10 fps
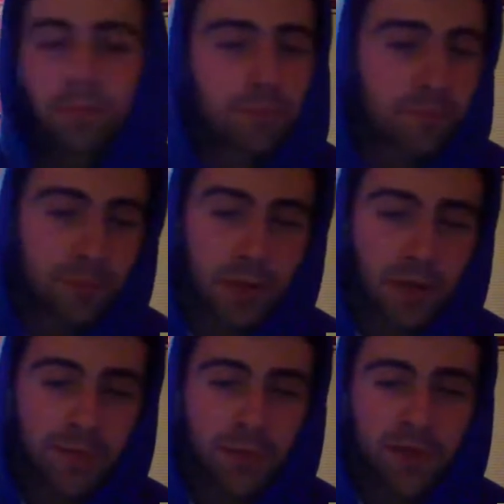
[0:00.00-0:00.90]
Speaking
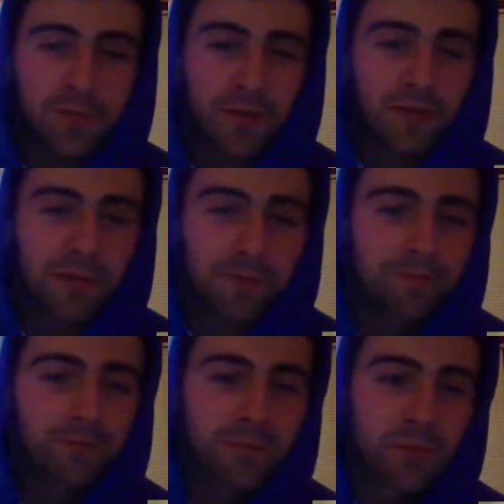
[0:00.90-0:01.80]
of transparency,
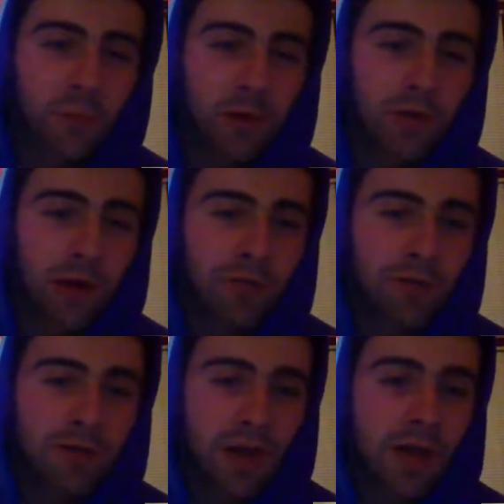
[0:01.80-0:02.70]
we are out of
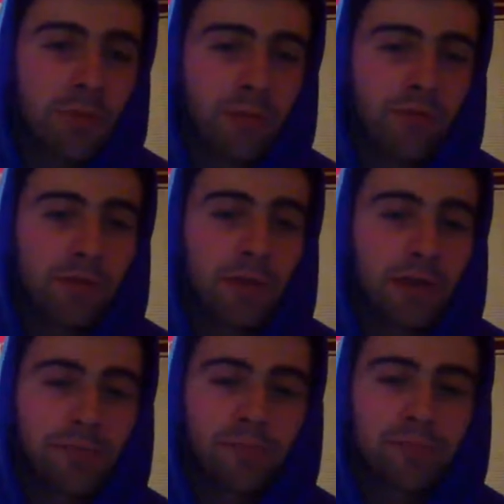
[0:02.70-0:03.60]
things to talk about for
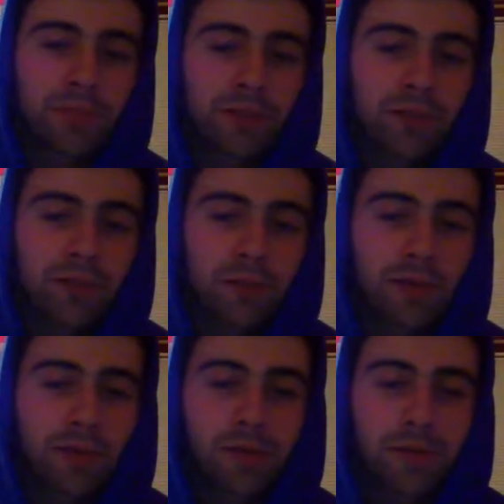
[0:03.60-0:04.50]
today.
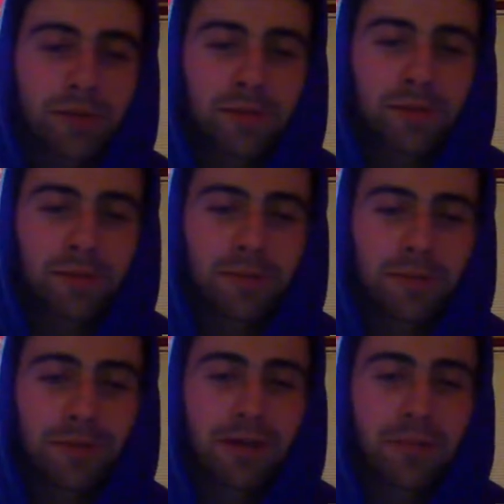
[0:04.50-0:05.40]
So
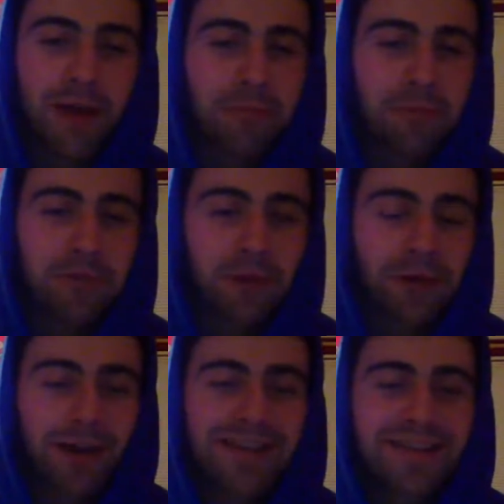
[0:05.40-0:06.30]
we're going to wrap up the show,
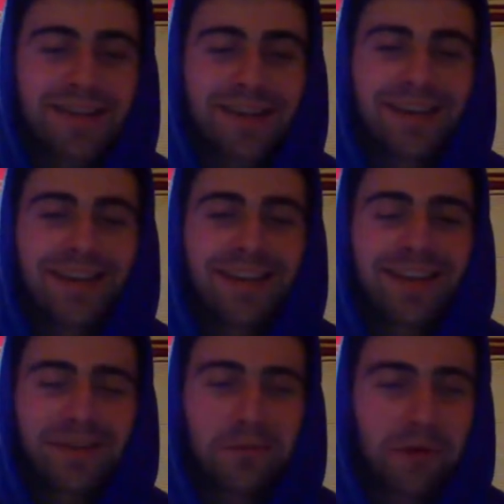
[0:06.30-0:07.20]
guys.
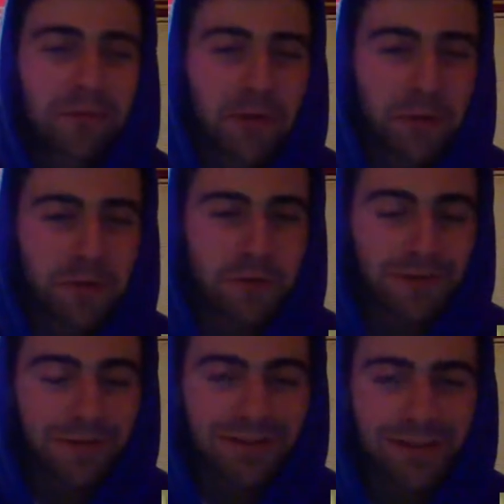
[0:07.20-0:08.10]
Thank you all very much for
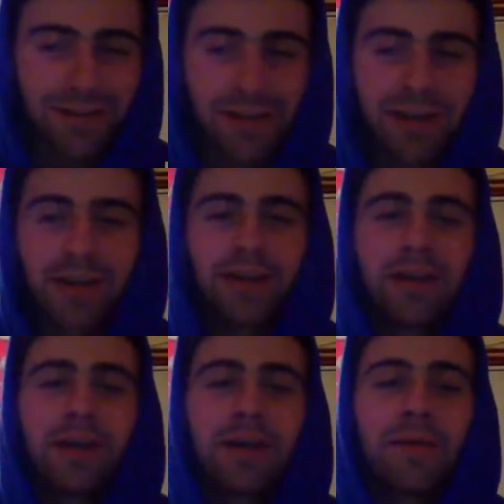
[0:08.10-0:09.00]
listening.
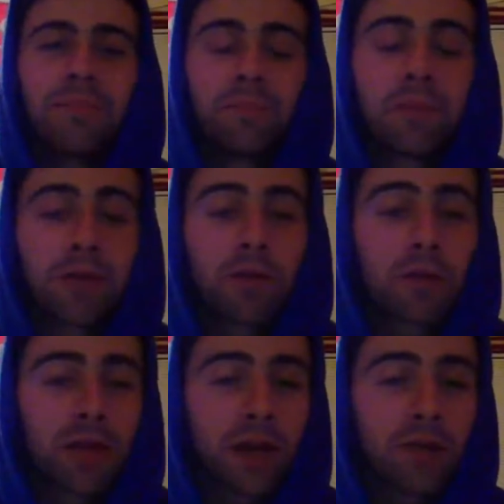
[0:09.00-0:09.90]
Be on the
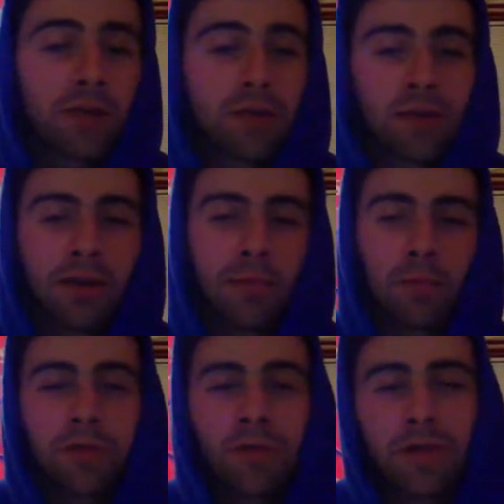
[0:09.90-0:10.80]
lookout
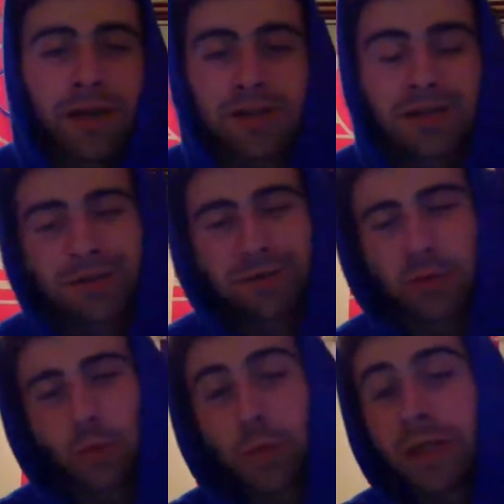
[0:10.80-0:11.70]
within the next
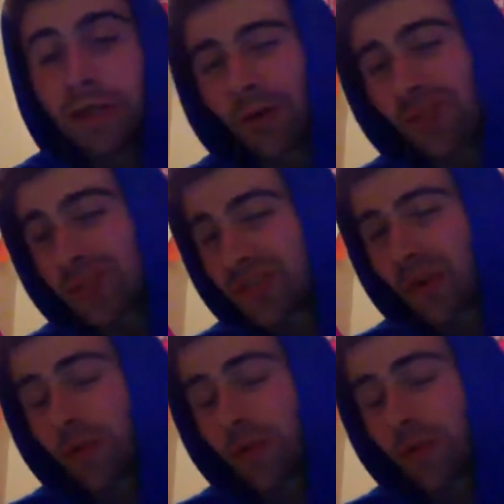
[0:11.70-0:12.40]
week or so.